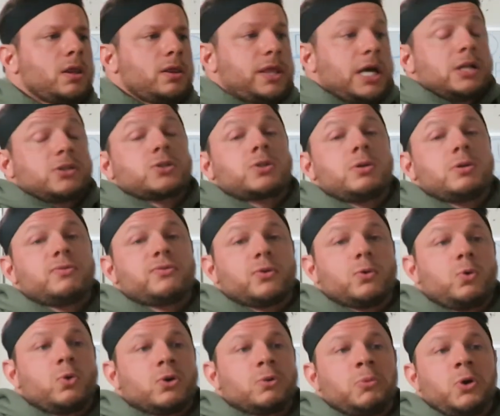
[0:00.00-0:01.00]
That's good for
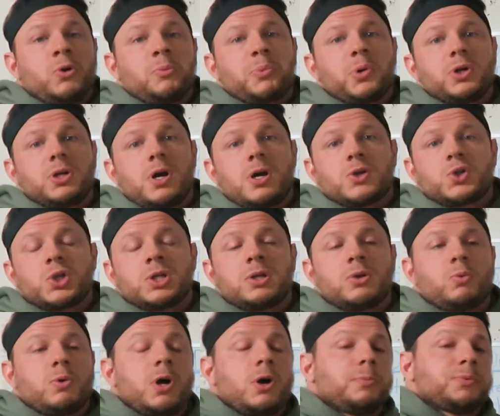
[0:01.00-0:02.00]
hormone production.
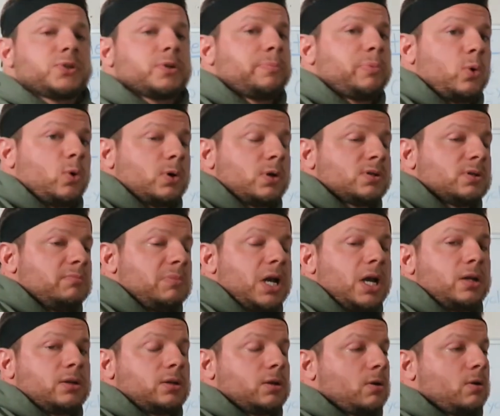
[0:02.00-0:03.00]
It will help support as a
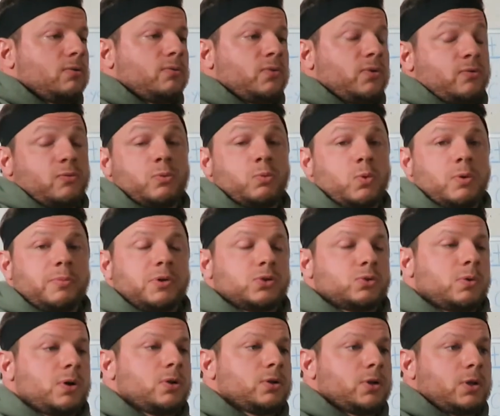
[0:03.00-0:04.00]
man, women
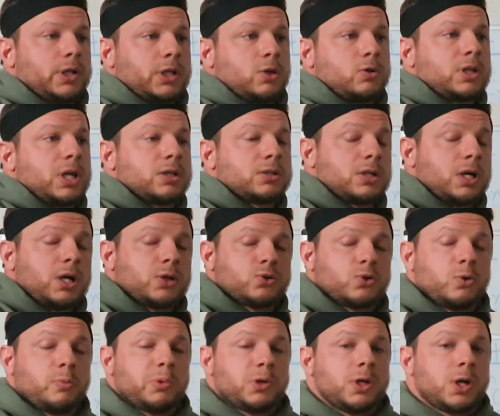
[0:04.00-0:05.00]
as well, like your
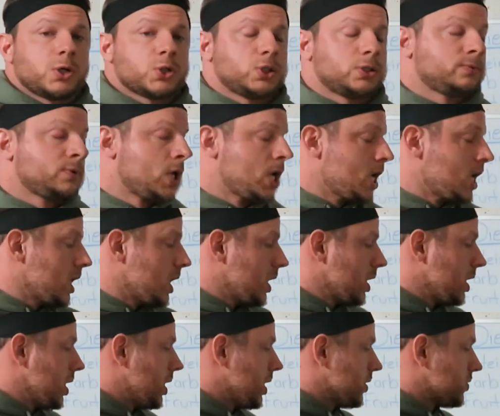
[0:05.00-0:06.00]
testosterone production.
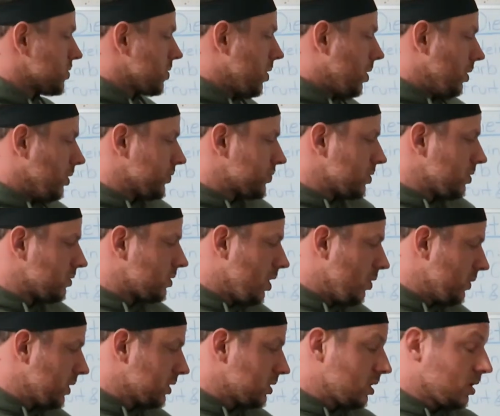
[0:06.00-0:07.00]
It's also
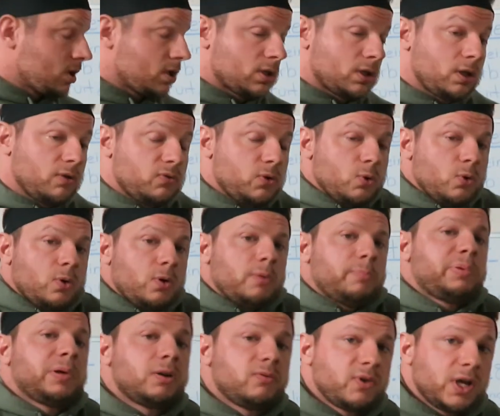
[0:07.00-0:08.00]
going to give you
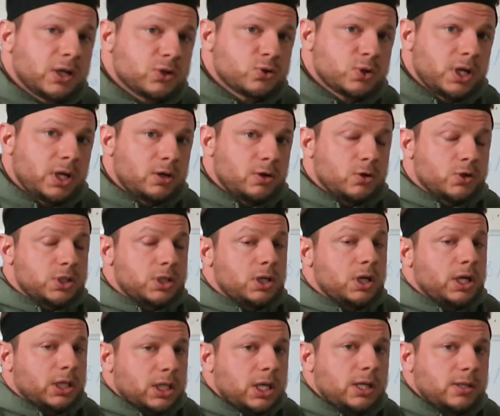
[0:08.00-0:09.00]
a bit of extra energy.
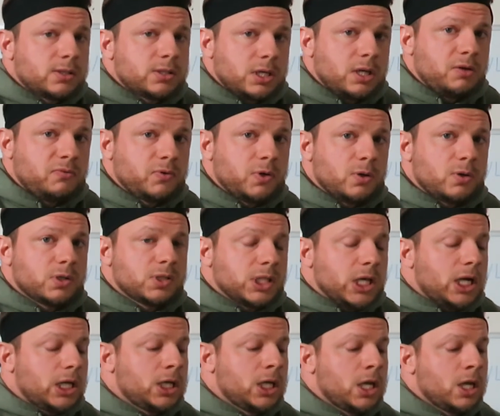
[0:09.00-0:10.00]
I can say I've noticed
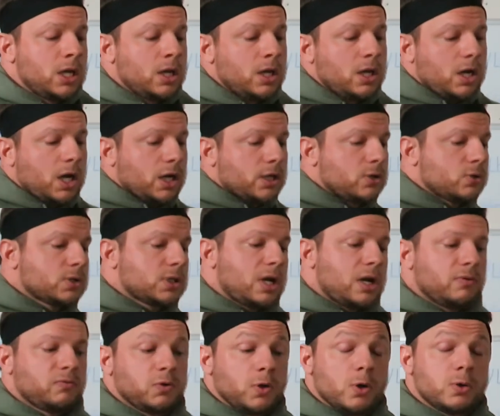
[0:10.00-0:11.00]
that. I used to
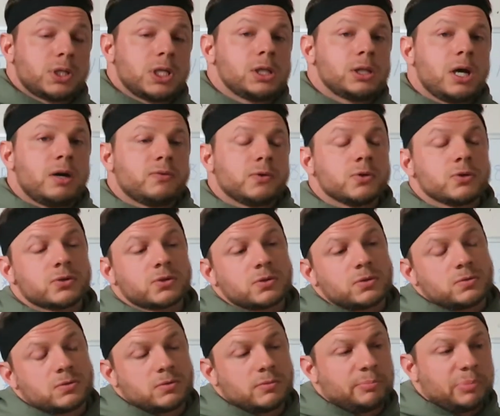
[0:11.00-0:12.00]
have low D
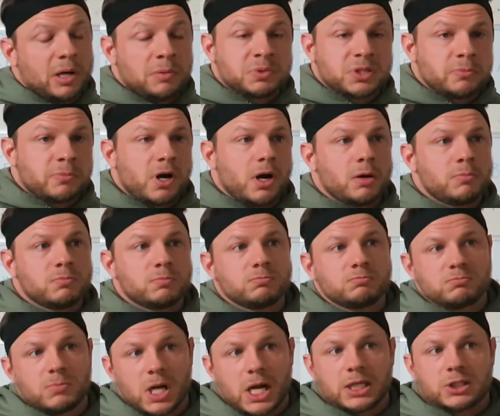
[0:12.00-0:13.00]
levels, bumped them
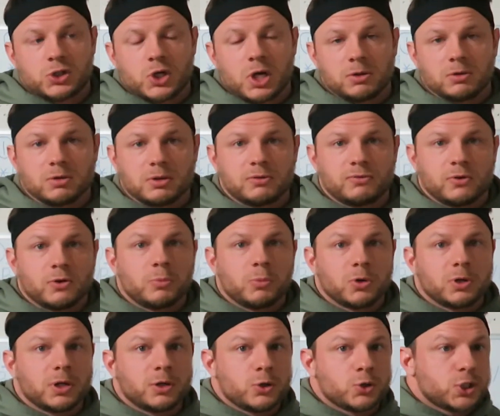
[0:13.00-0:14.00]
up, I generally feel
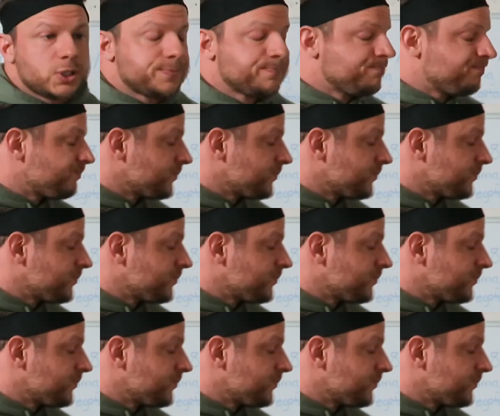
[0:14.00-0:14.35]
more energy.